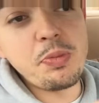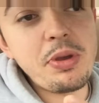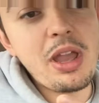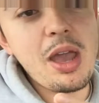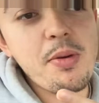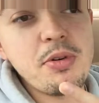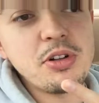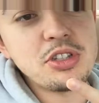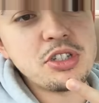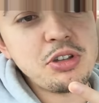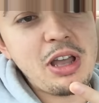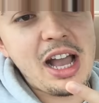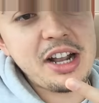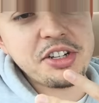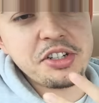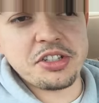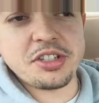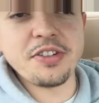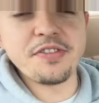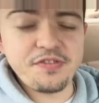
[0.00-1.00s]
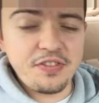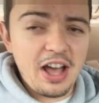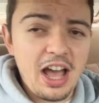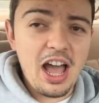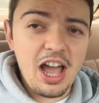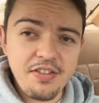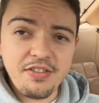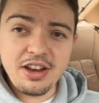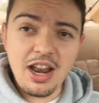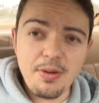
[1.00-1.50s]
be able to actually
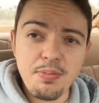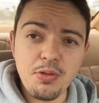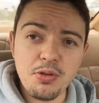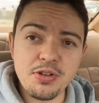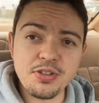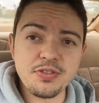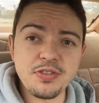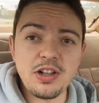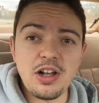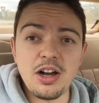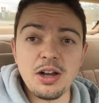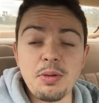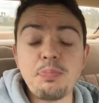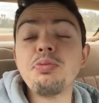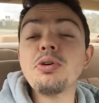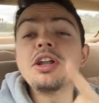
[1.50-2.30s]
survive and upload this vlog.